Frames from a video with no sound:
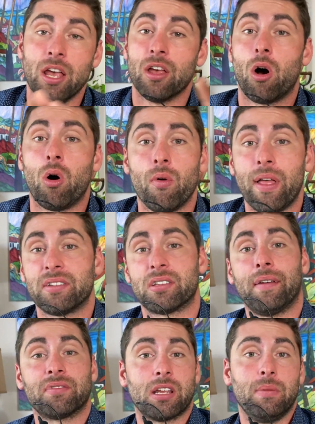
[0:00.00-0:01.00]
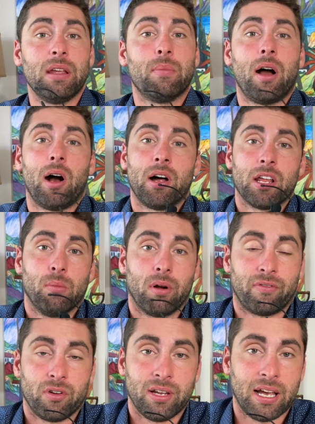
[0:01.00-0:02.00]
All that stuff's going to be in my audiobook
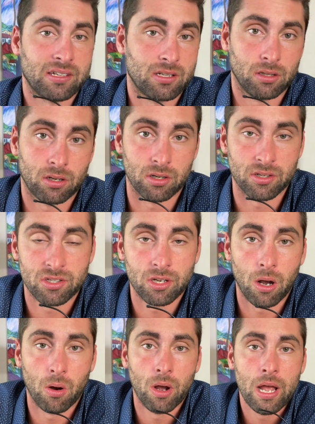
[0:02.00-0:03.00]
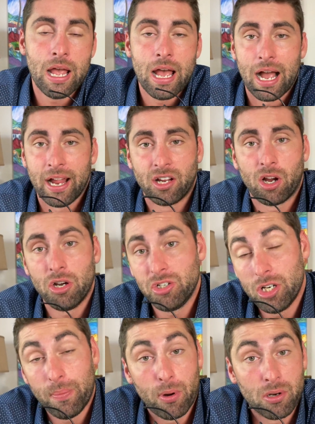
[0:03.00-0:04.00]
for you guys to learn. So I encourage you
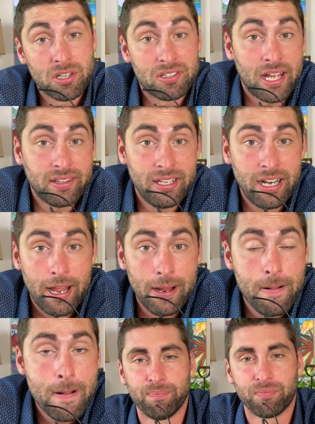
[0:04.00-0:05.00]
to purchase that today.